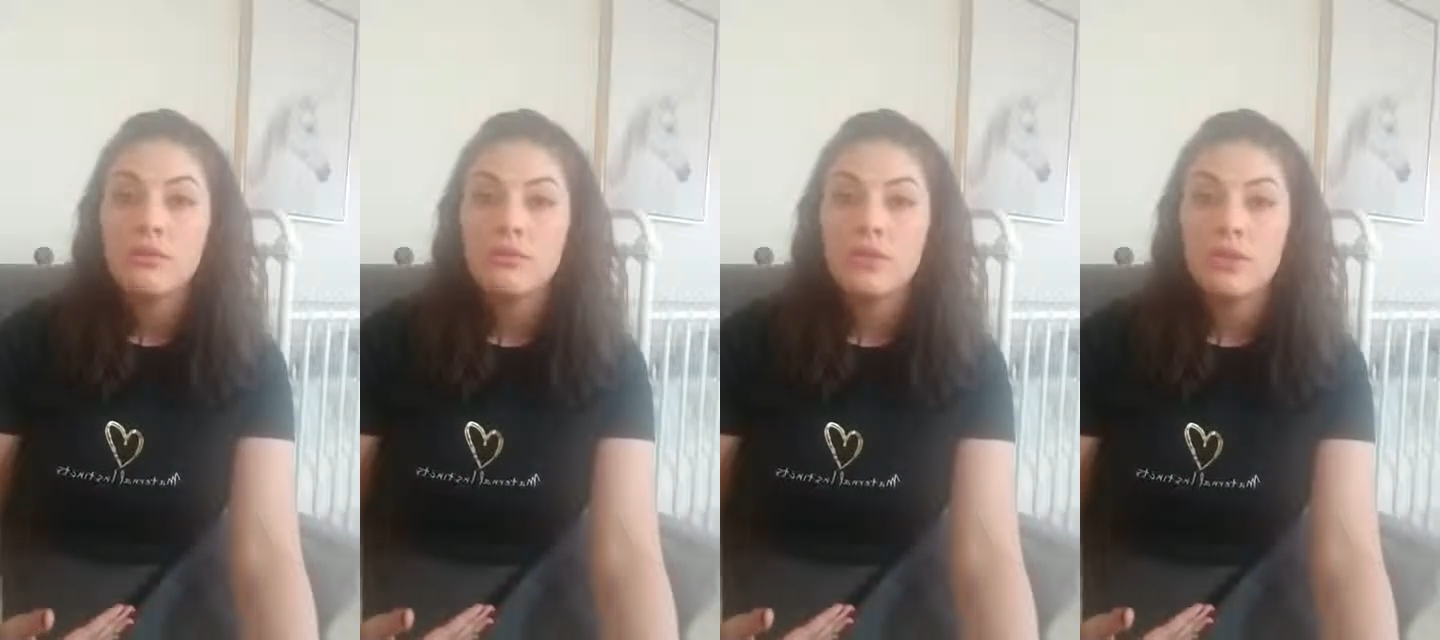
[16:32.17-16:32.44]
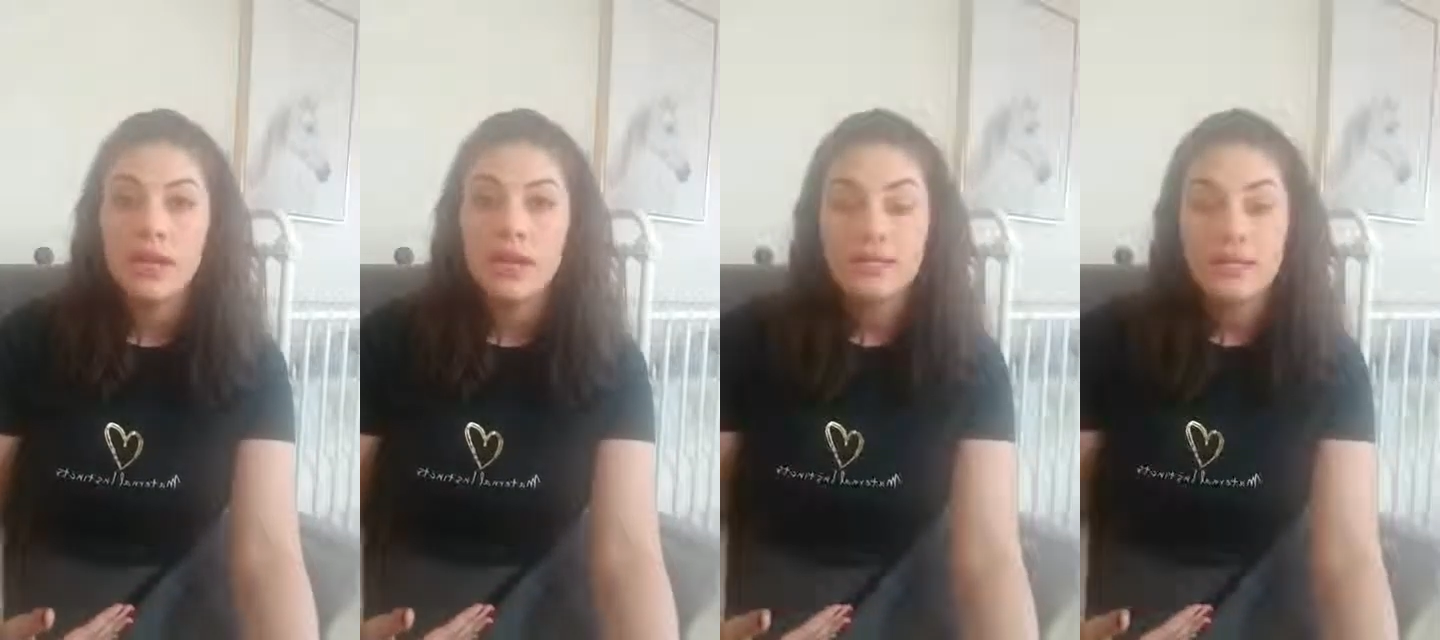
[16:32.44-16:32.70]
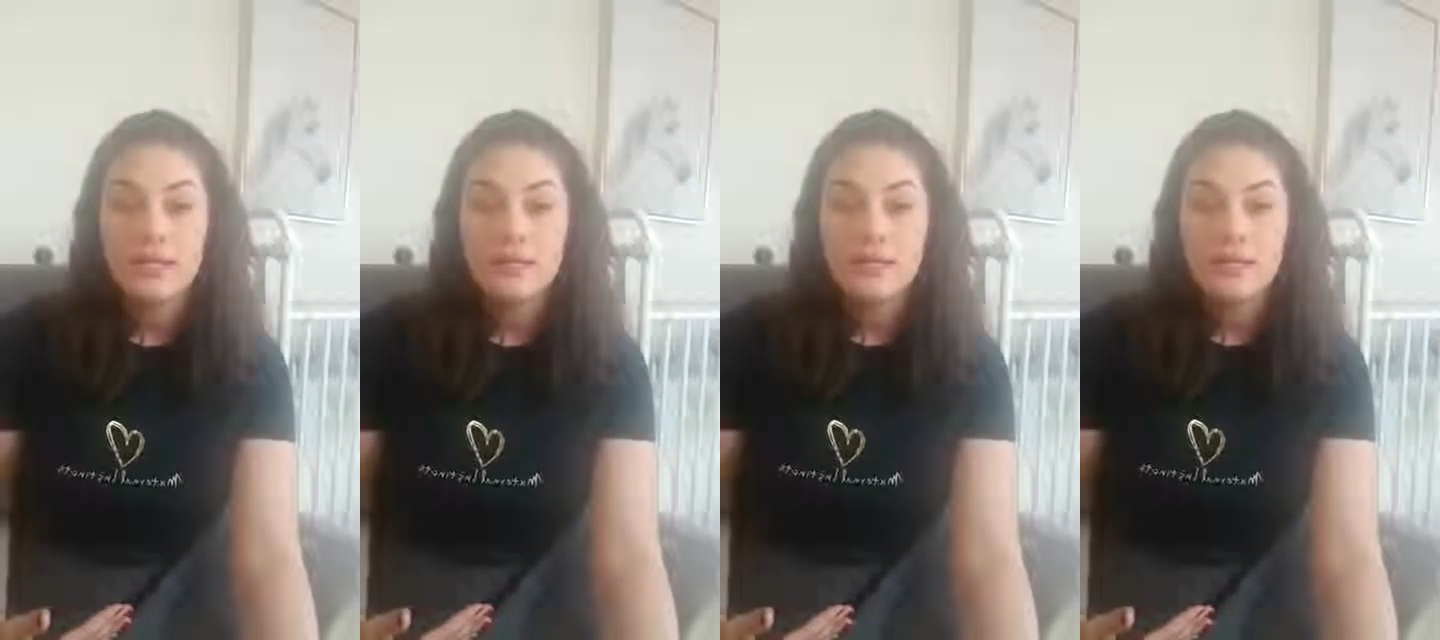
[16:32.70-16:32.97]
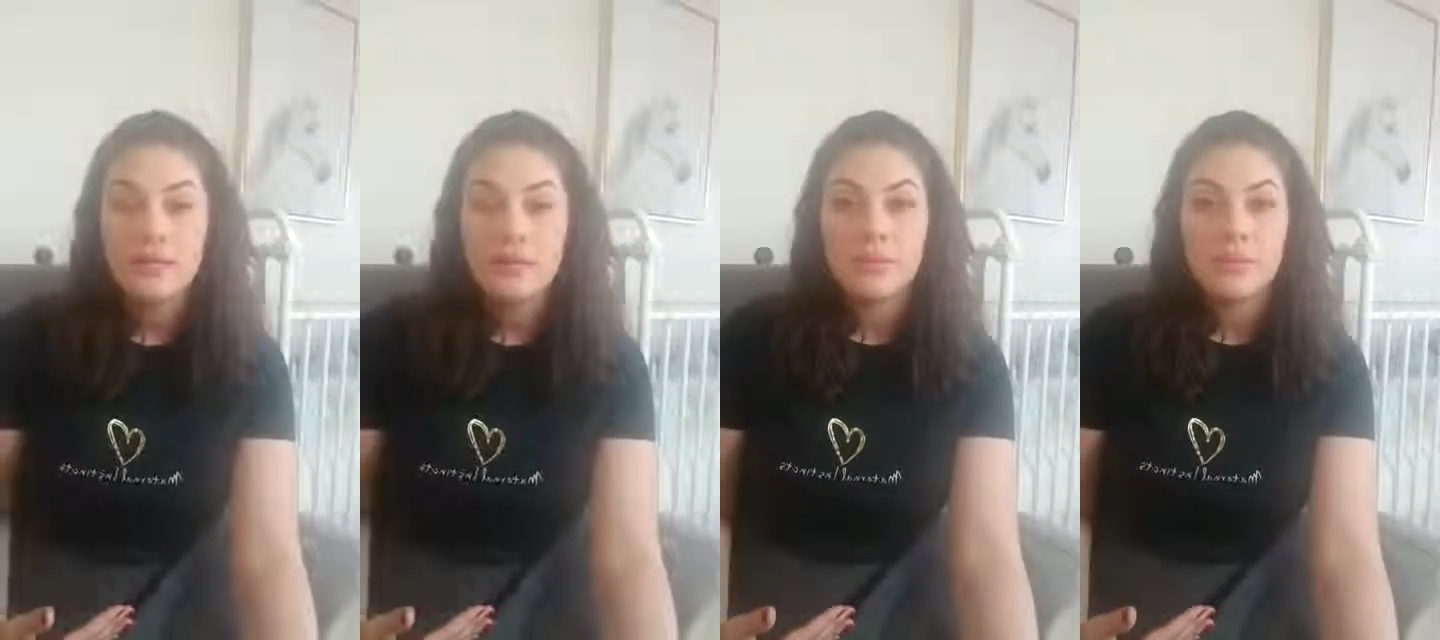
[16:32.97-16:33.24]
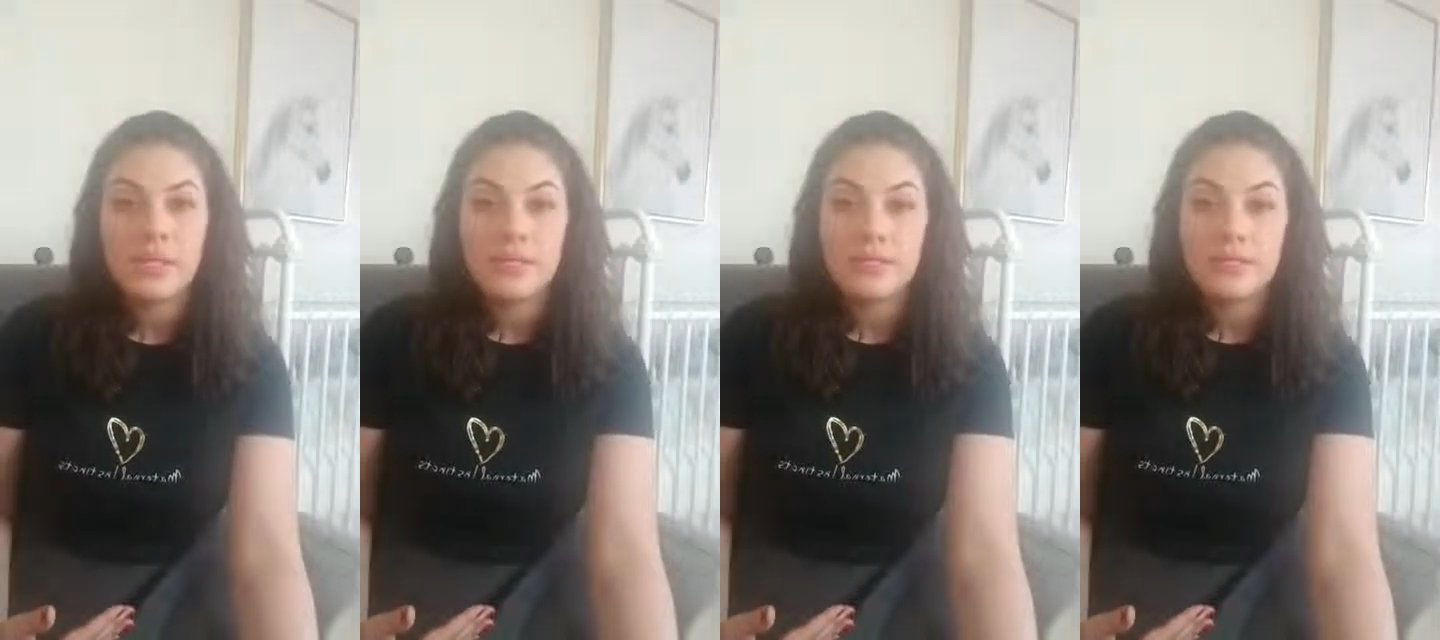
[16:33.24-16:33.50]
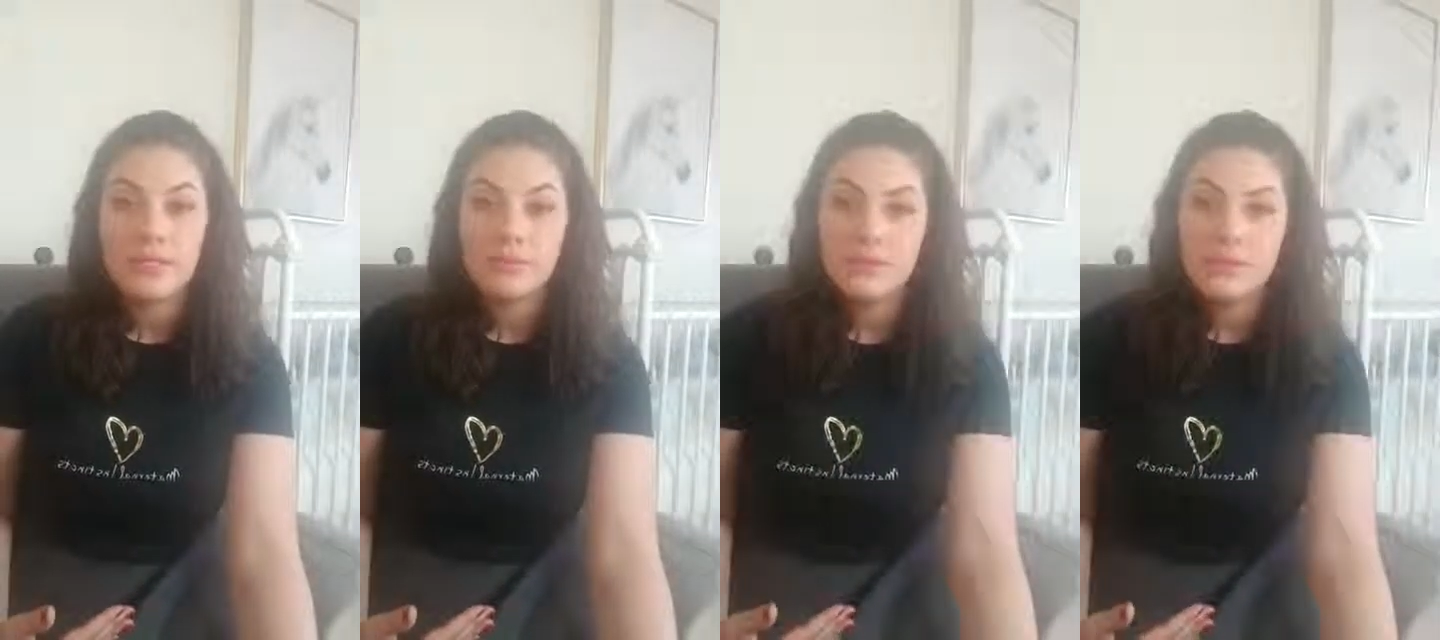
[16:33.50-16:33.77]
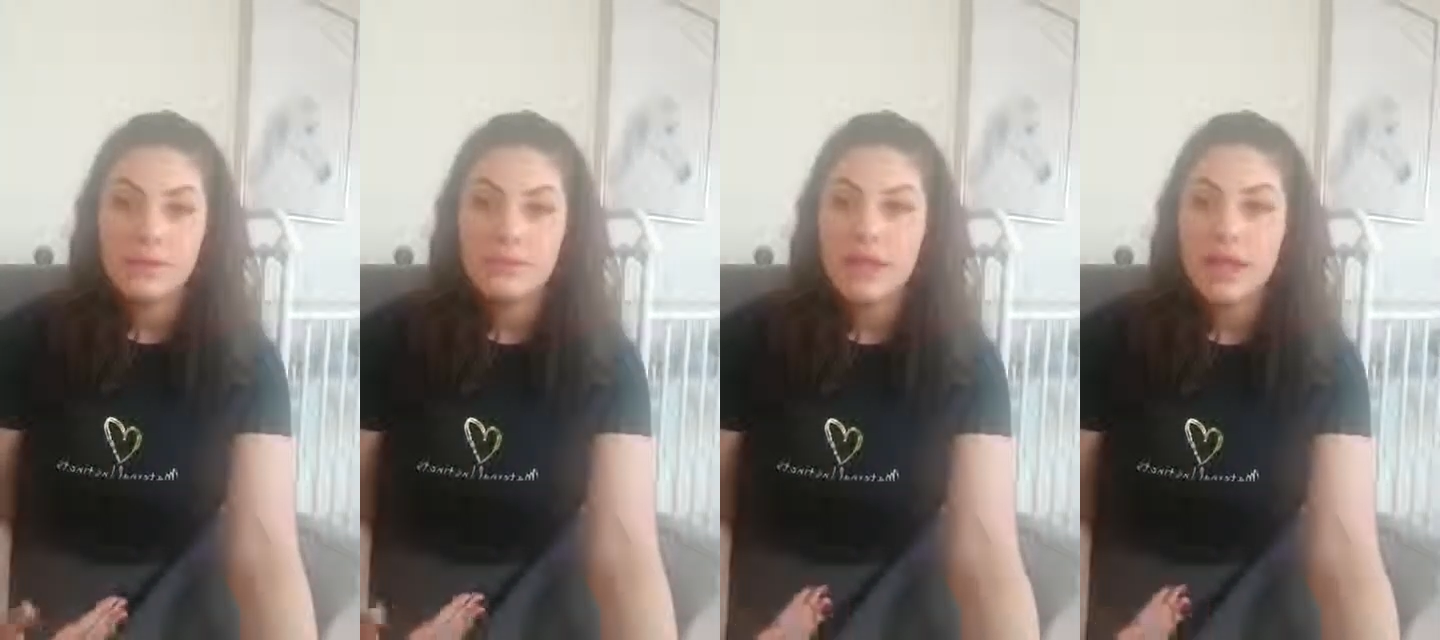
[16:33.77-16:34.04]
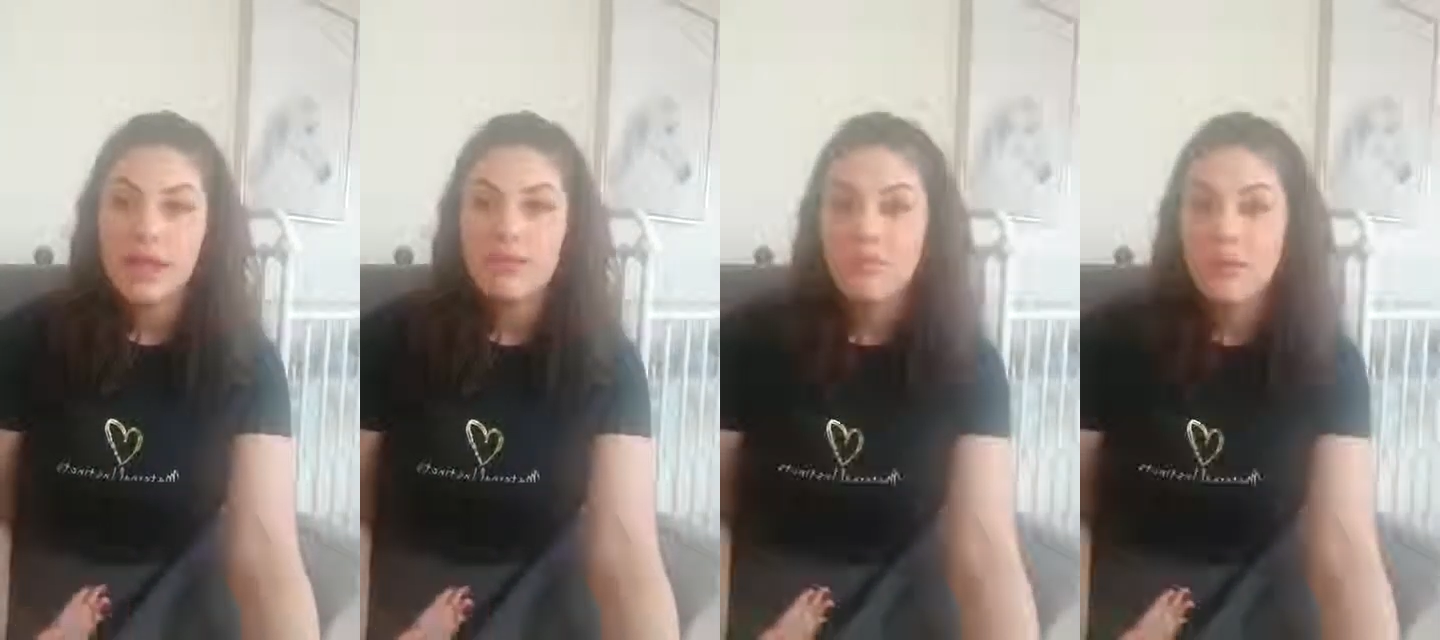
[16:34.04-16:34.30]
for nighttime sleep and daytime sleep and
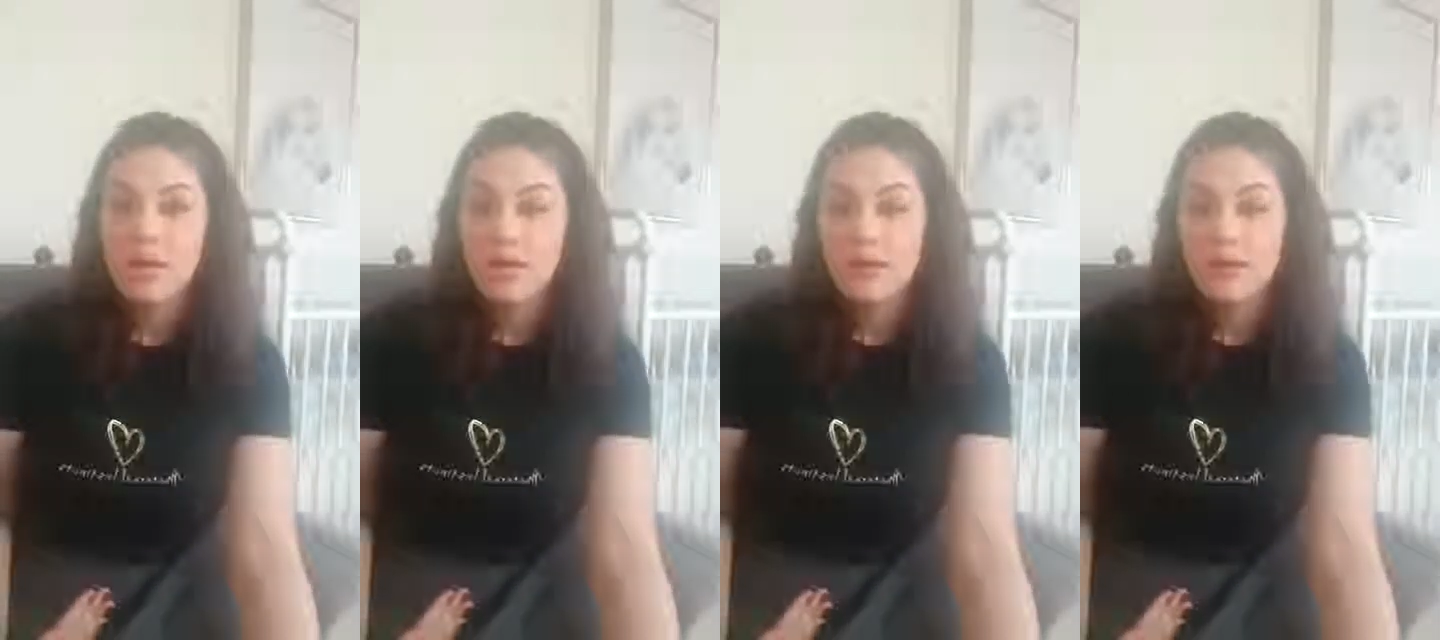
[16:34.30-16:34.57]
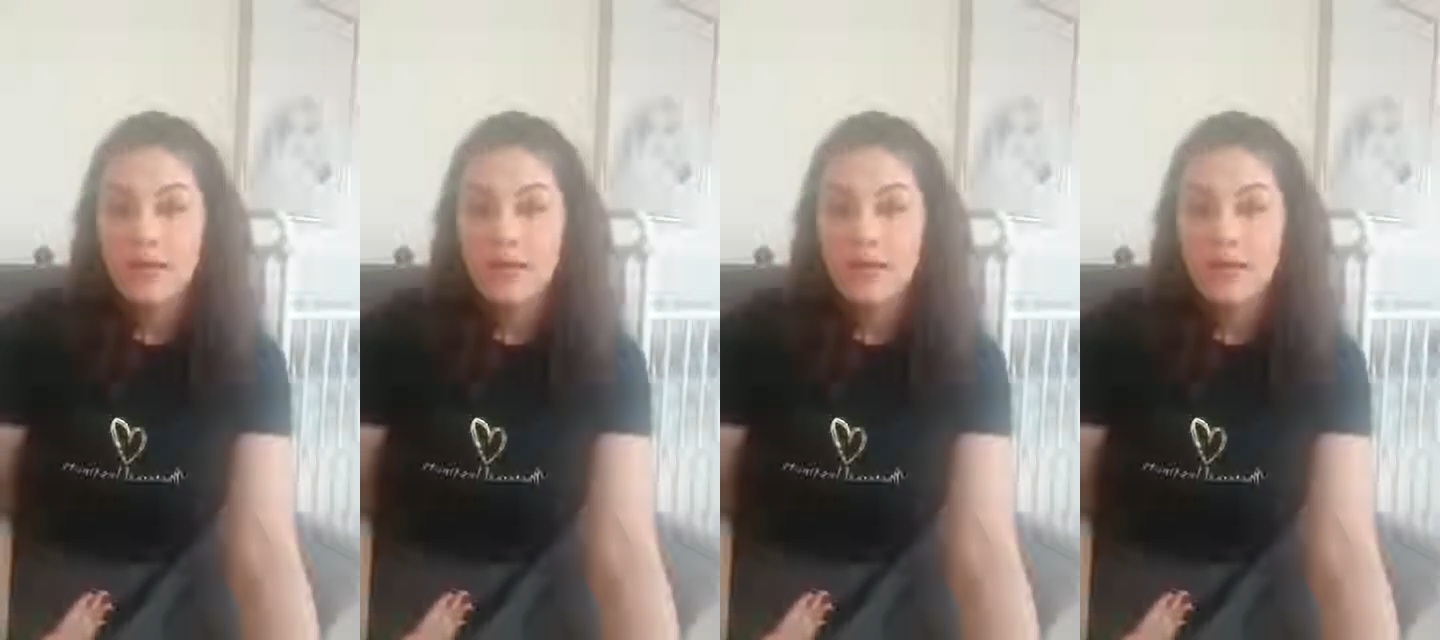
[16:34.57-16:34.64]
have me